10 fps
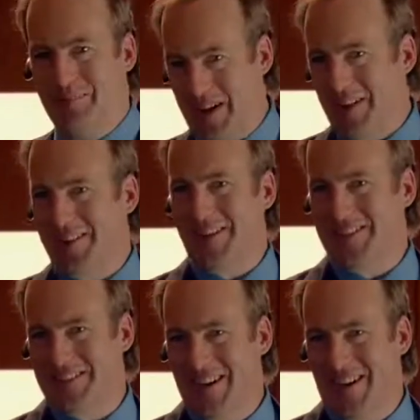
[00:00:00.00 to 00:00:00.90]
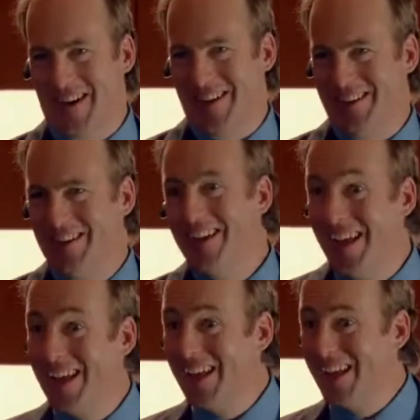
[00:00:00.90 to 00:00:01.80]
Better call Saul.
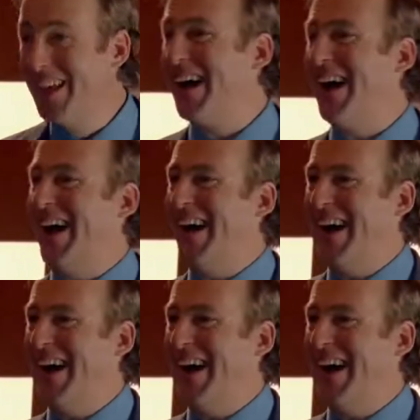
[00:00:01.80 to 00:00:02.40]
I didn't meet